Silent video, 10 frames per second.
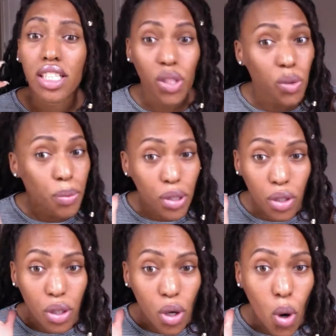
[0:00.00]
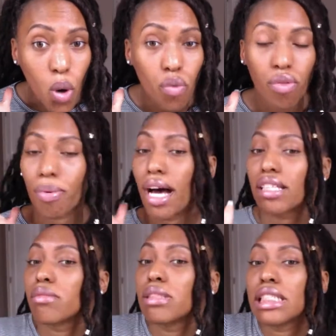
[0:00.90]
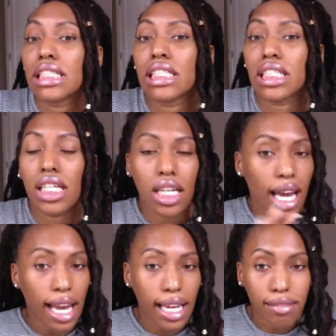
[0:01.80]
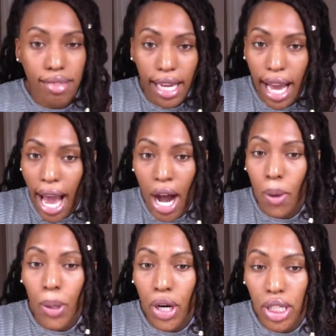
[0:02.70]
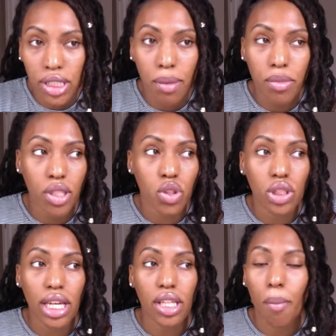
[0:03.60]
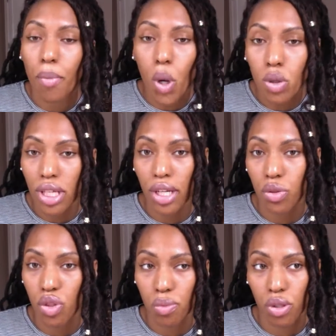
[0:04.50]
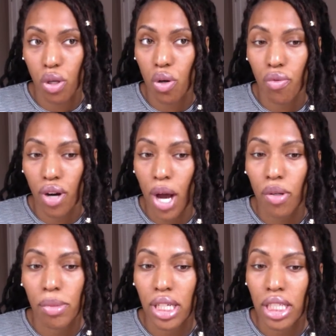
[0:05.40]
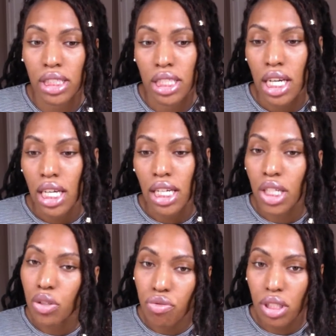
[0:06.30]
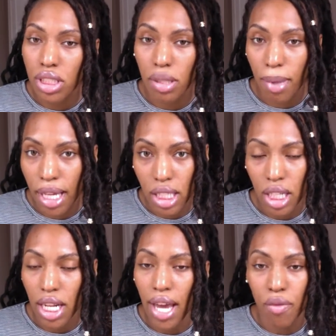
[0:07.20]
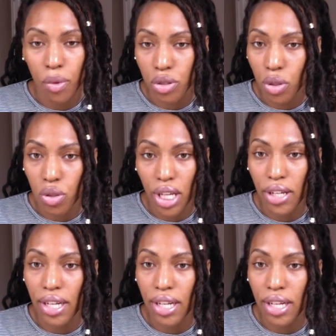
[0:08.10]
you put it on hold for possibly like an hour or something? And she's like, the most I could do is put it on hold for an hour, because it is really demanding. We're sold out